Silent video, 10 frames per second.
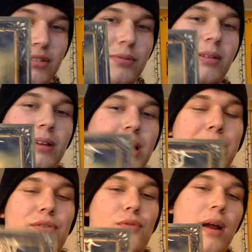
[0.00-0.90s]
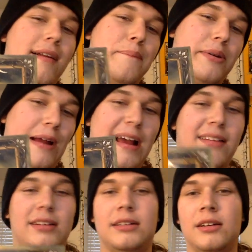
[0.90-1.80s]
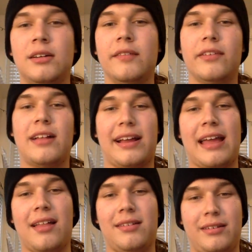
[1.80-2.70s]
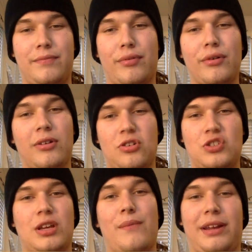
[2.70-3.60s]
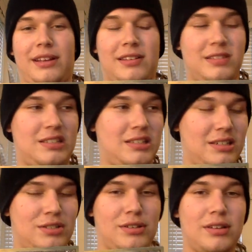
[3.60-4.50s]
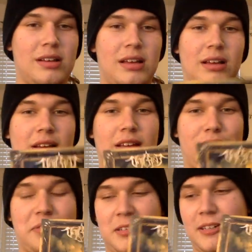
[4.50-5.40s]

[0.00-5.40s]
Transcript: is going to be right up your alley you like Caladan Brood or something, this, is for